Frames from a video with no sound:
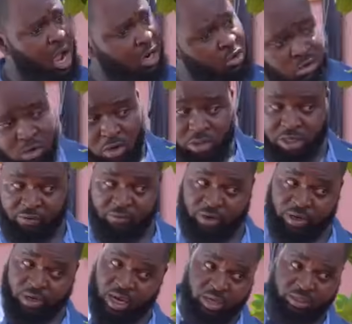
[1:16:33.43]
Akudo is a
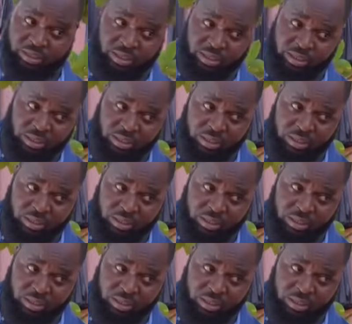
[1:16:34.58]
very nice lady.